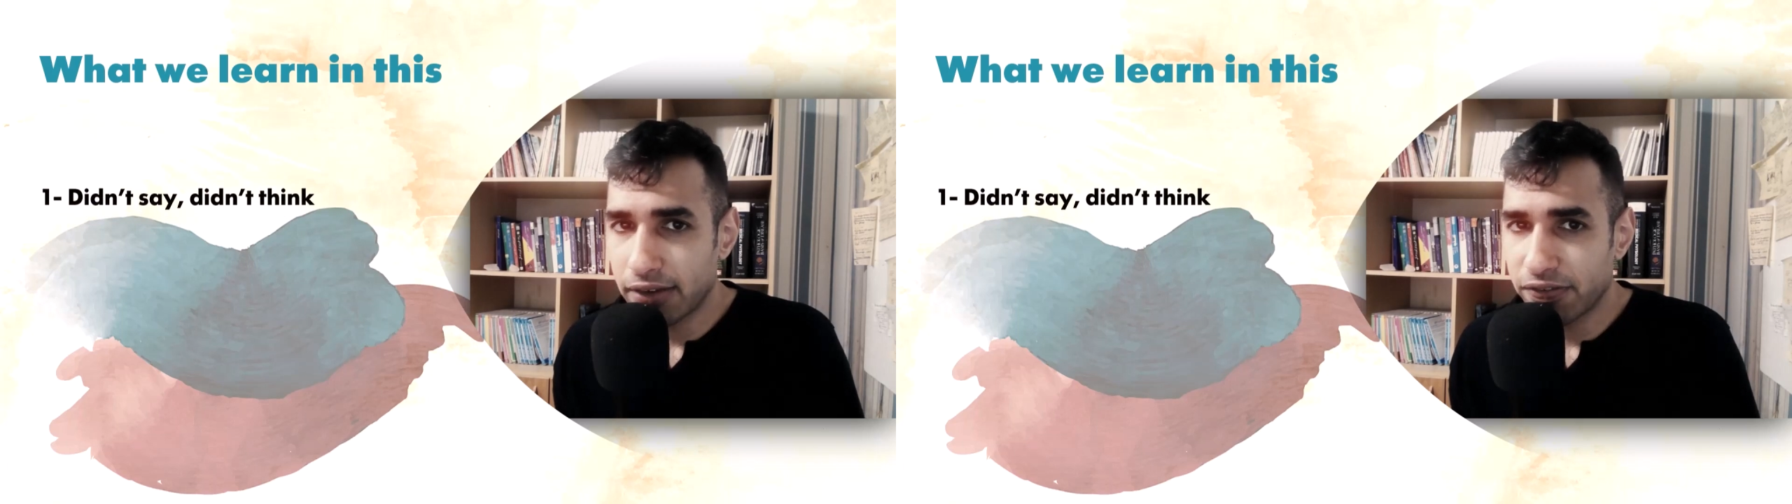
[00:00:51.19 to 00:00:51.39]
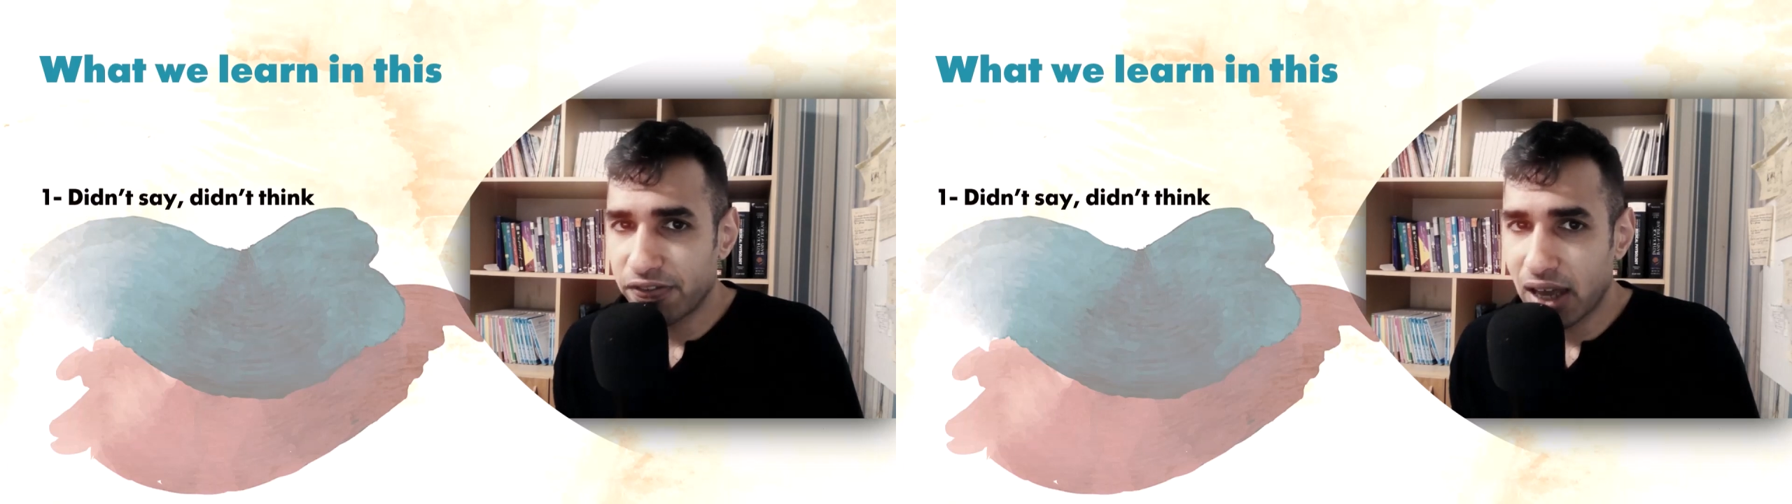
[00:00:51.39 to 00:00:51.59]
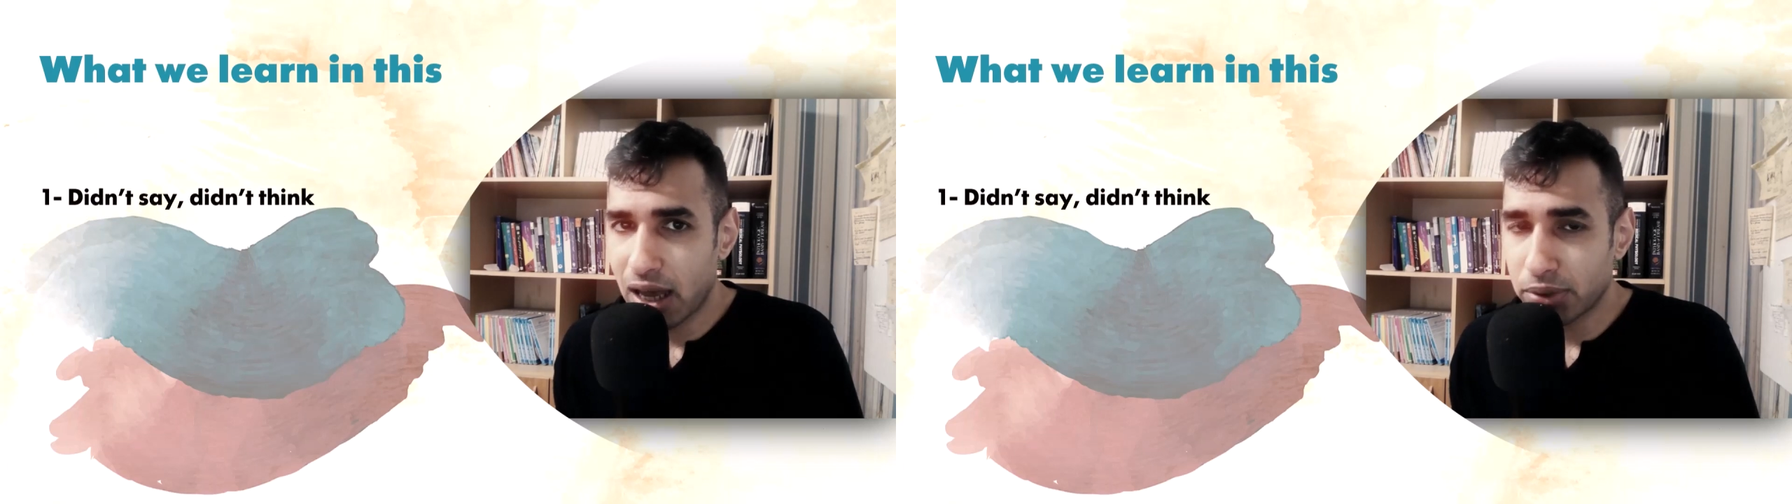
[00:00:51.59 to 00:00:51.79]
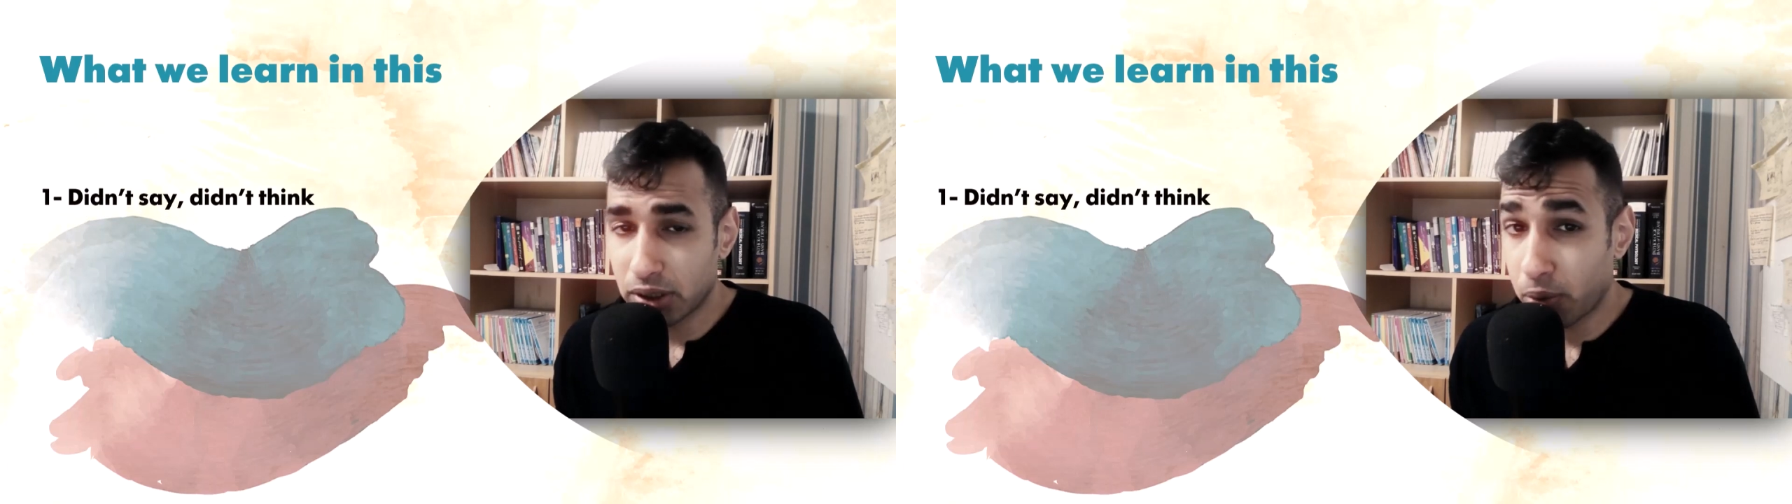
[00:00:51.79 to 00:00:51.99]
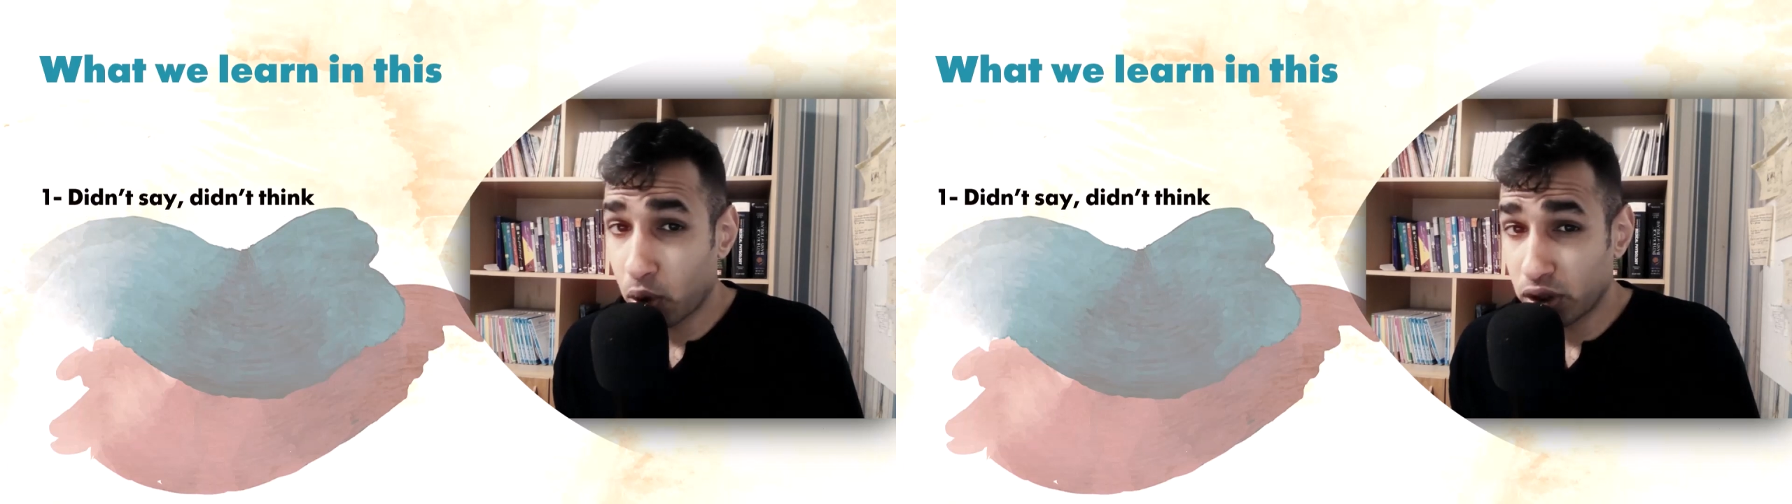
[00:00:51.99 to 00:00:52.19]
verbs,
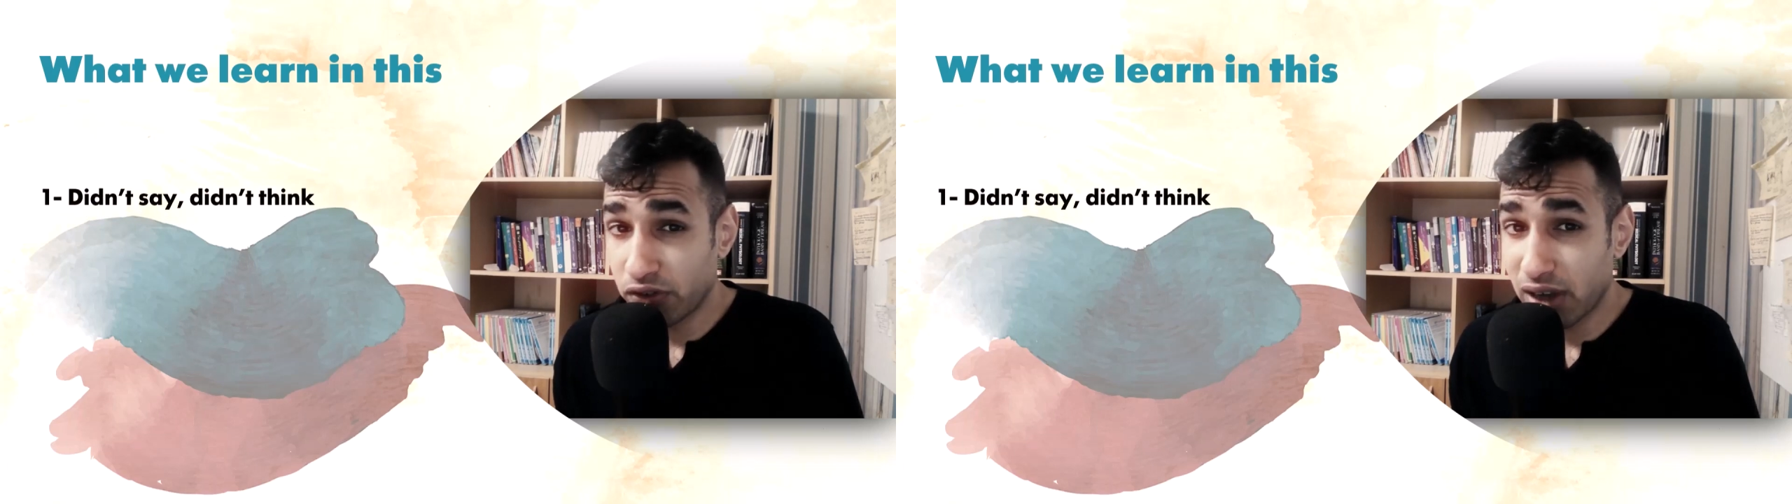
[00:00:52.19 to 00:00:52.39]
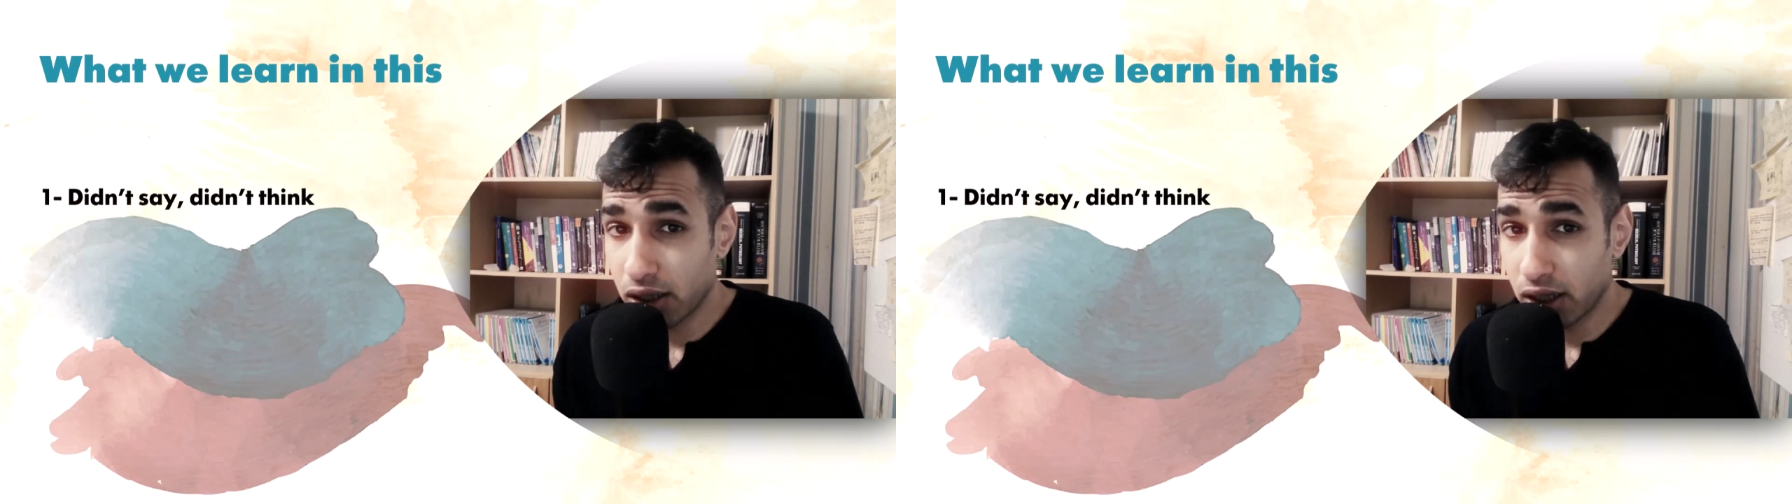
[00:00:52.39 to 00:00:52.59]
reporting verbs